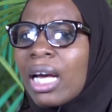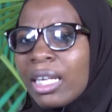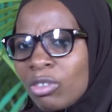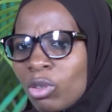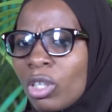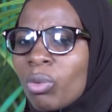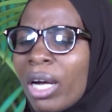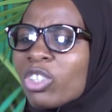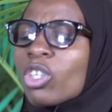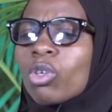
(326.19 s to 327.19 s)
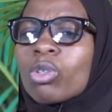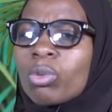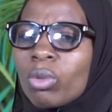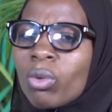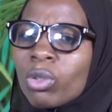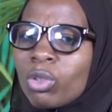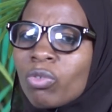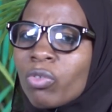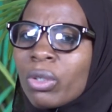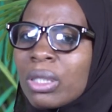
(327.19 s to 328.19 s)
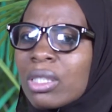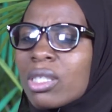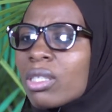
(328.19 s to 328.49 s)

and if Ashoku will reward you for it.